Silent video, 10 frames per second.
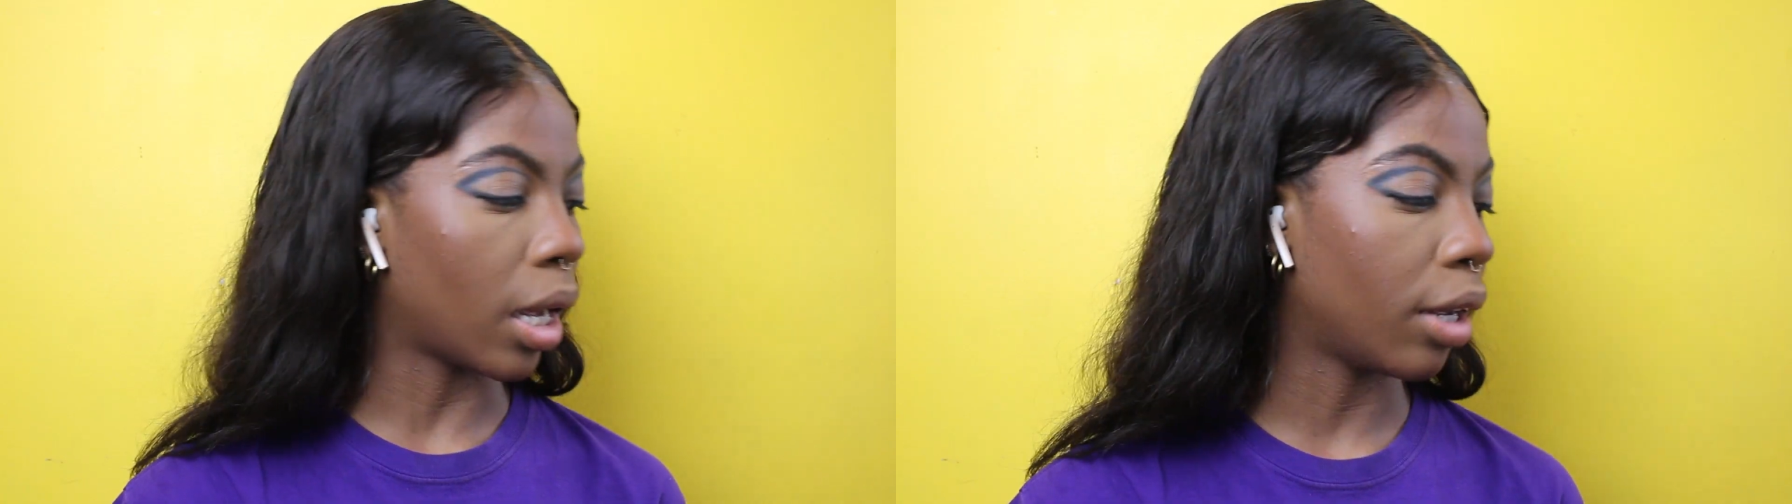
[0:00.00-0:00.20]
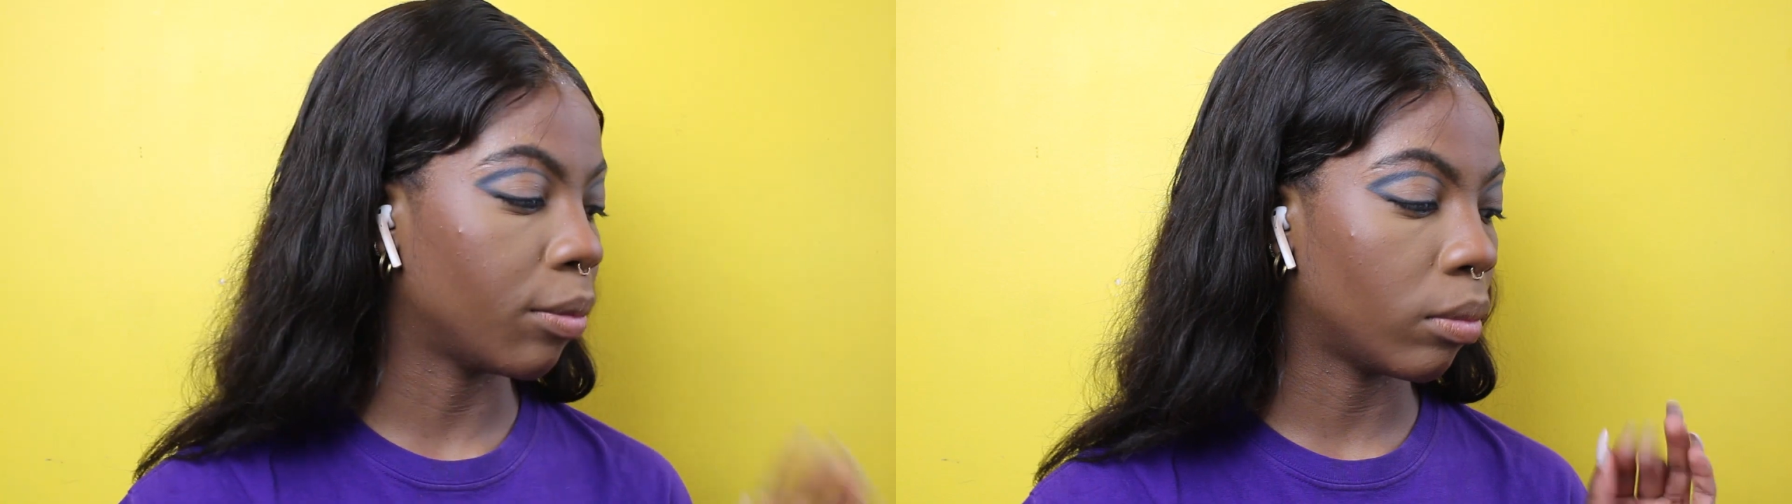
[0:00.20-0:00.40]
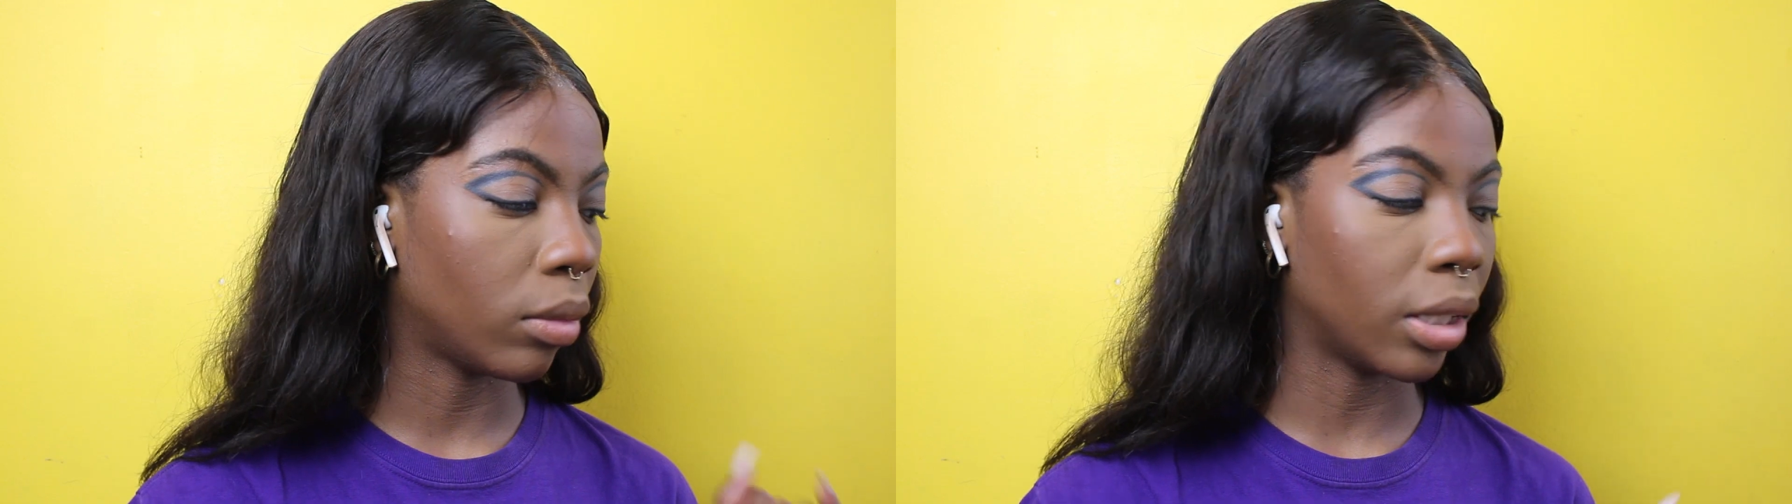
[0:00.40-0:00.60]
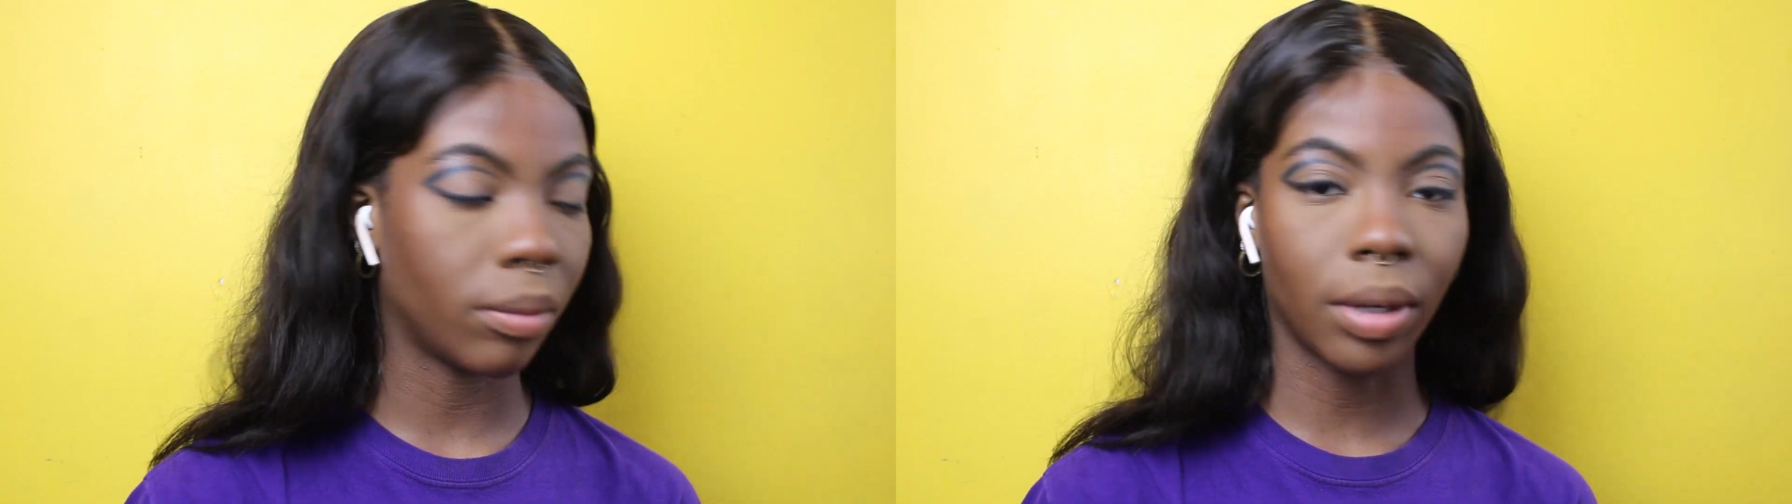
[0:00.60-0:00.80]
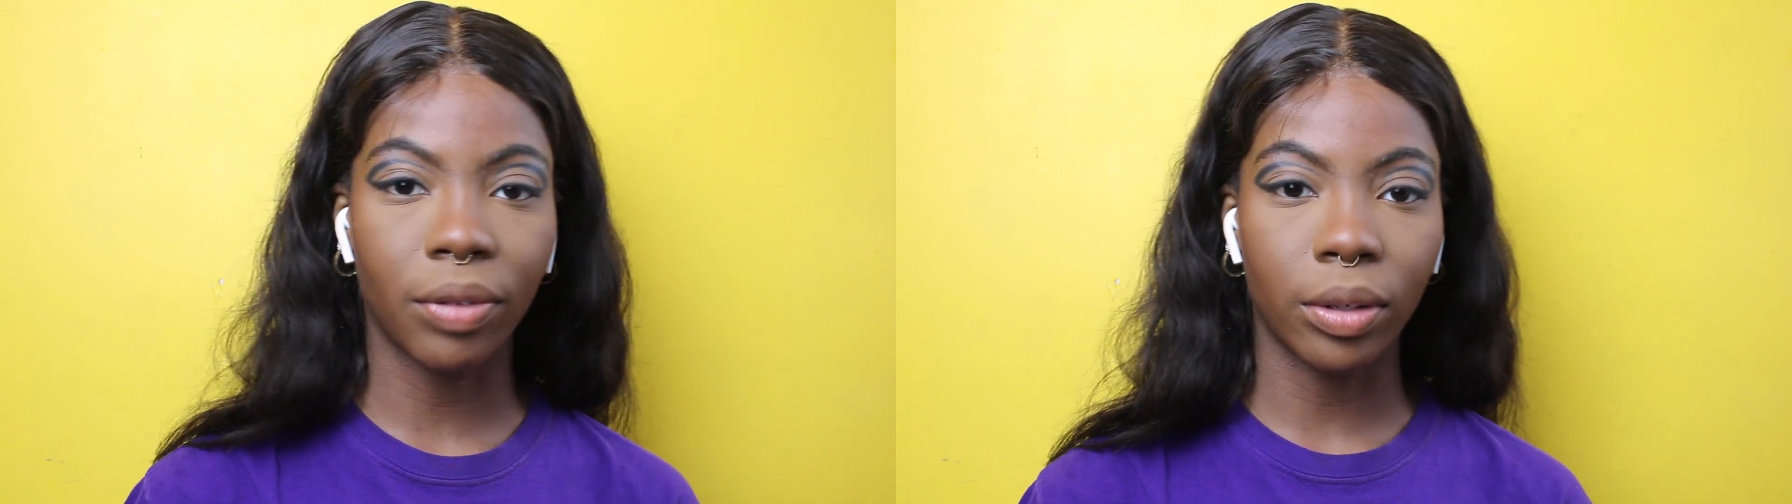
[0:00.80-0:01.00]
I
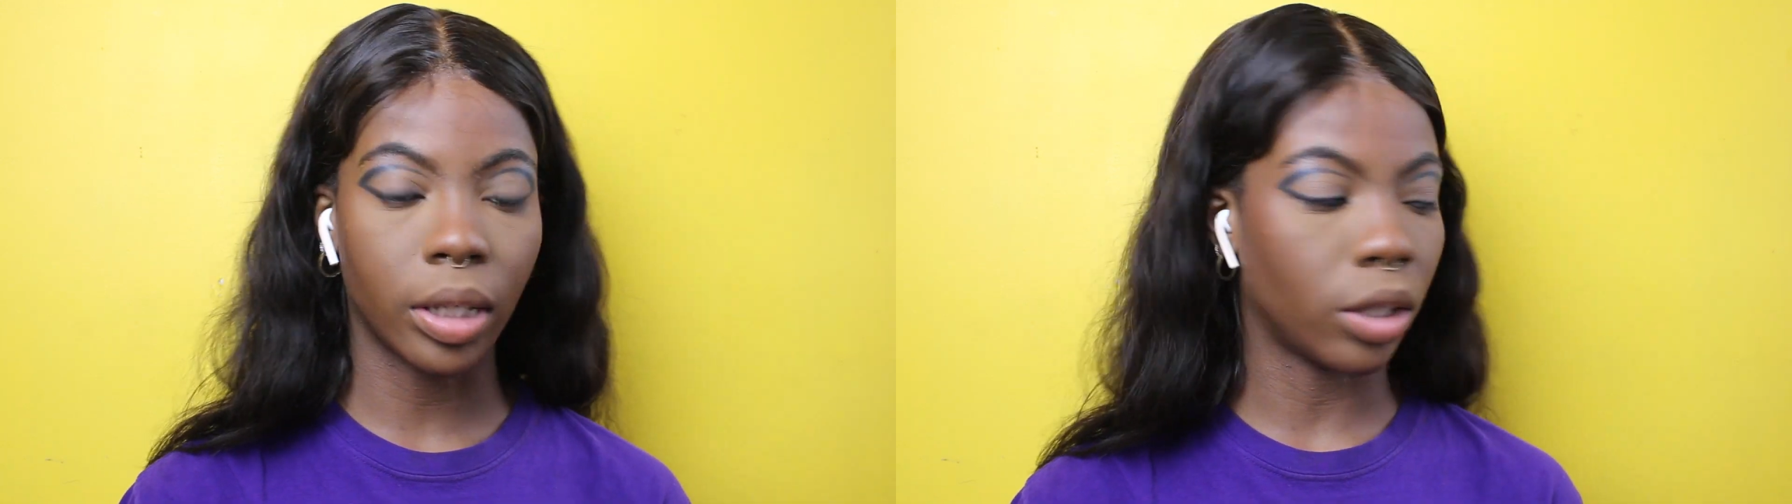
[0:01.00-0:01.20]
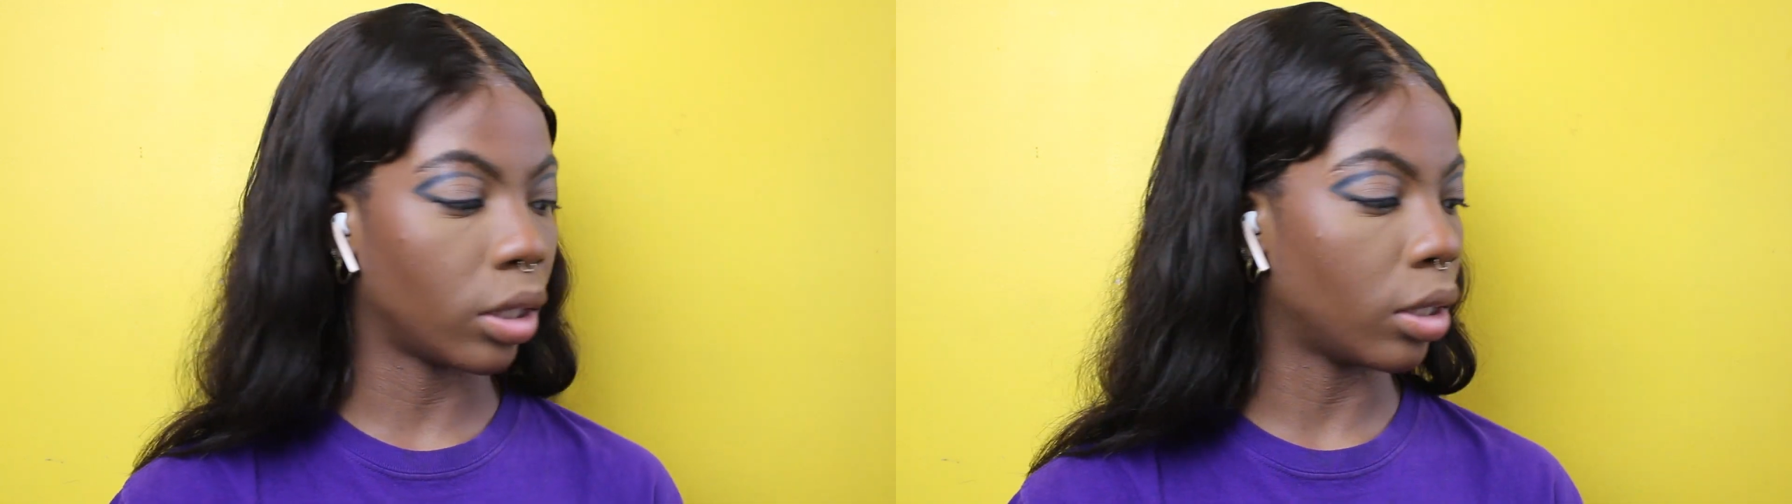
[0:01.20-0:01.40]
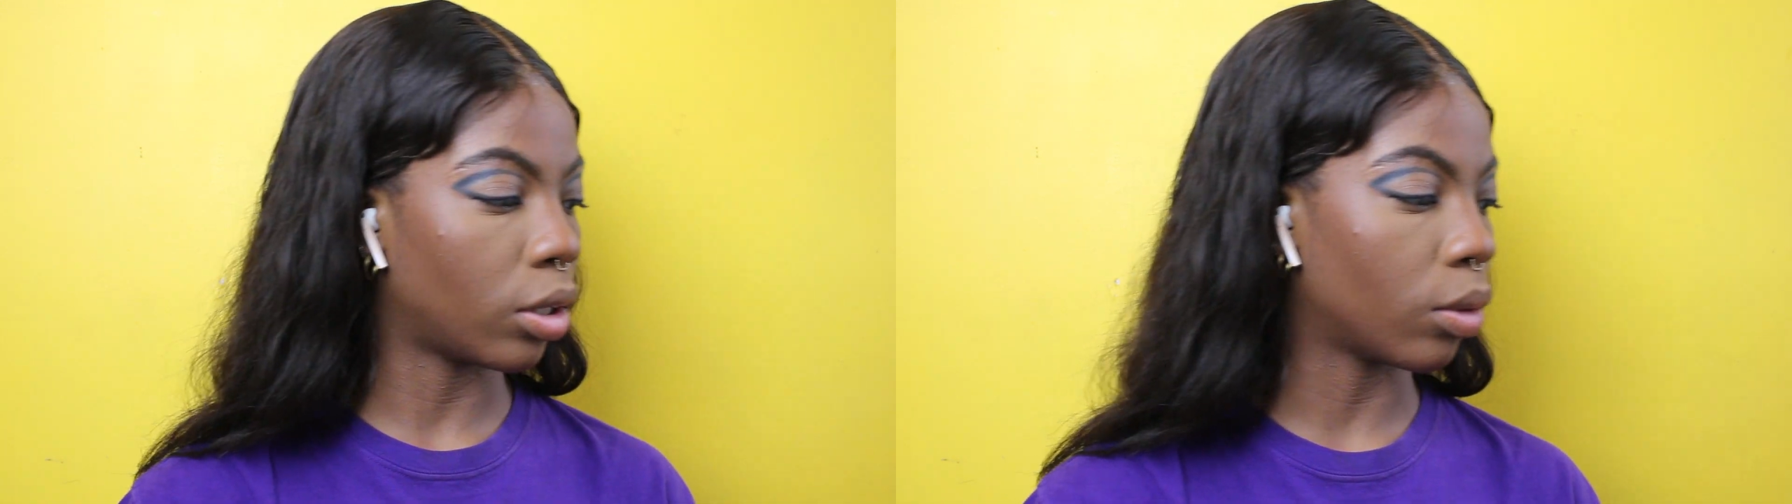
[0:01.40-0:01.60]
did my foundation,